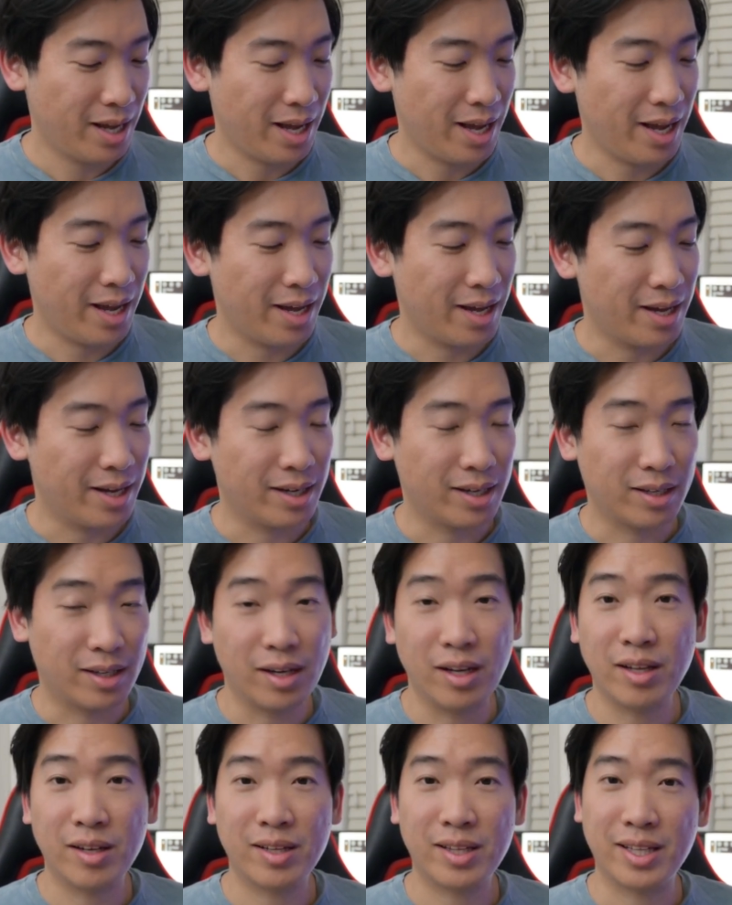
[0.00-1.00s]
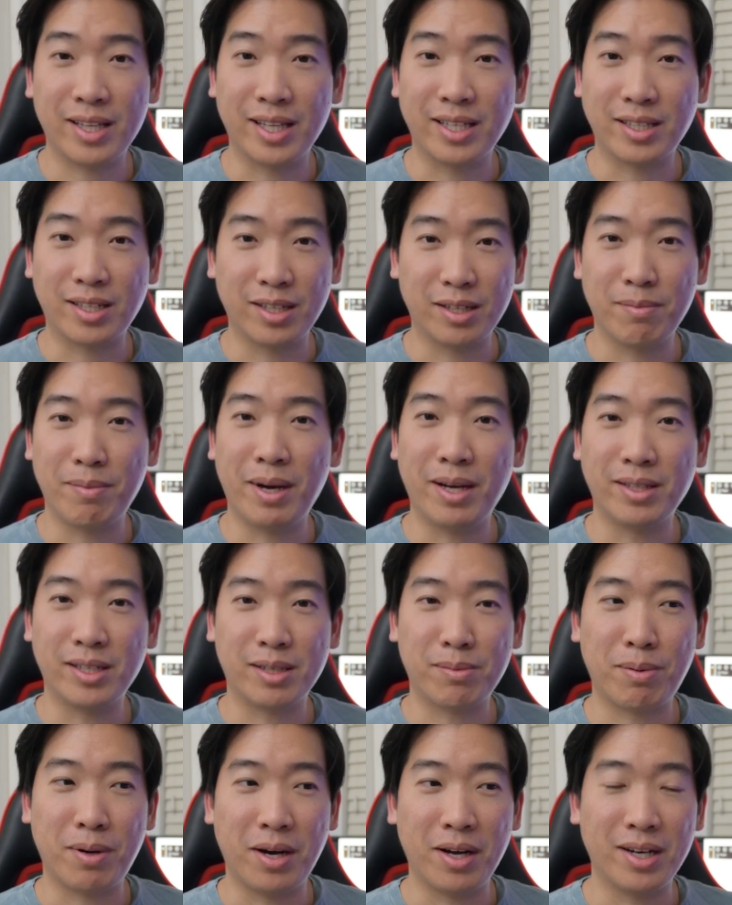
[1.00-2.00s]
And the other thing that's good about
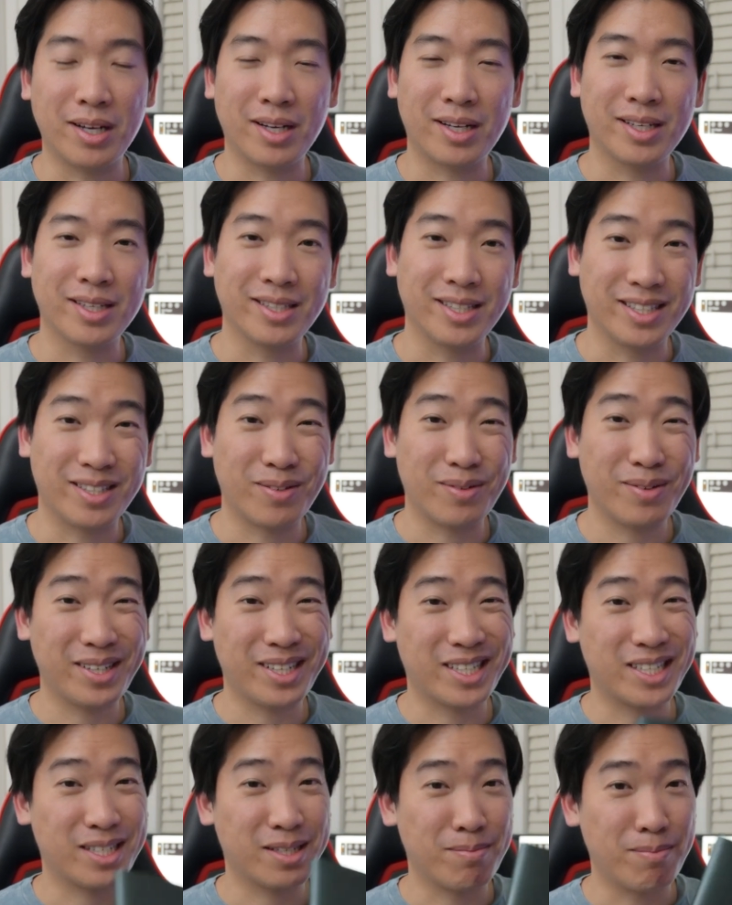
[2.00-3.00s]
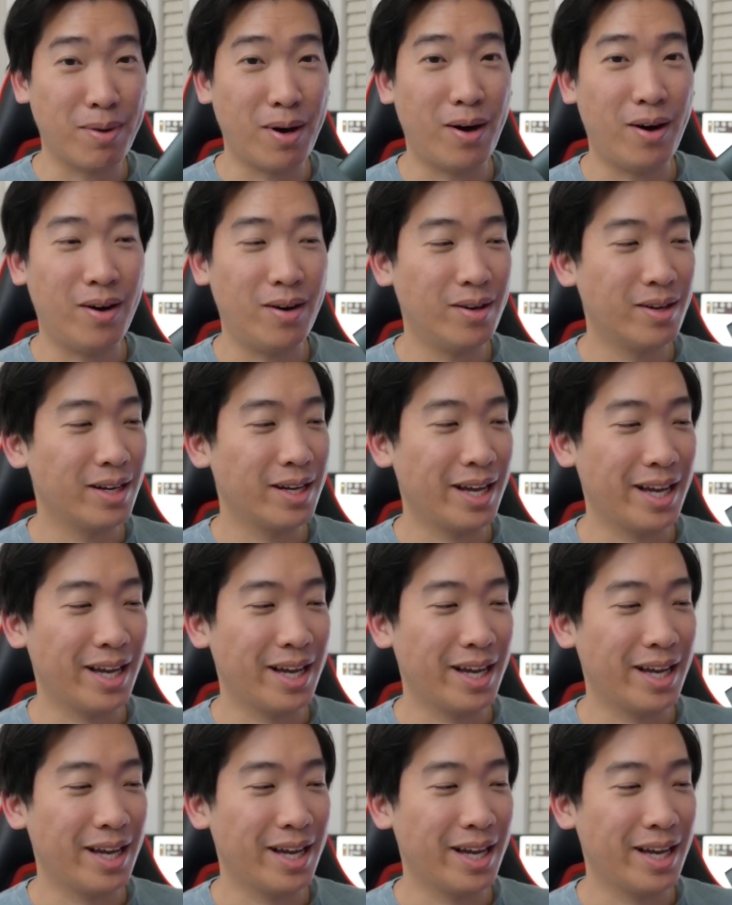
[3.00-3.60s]
this product is it's really small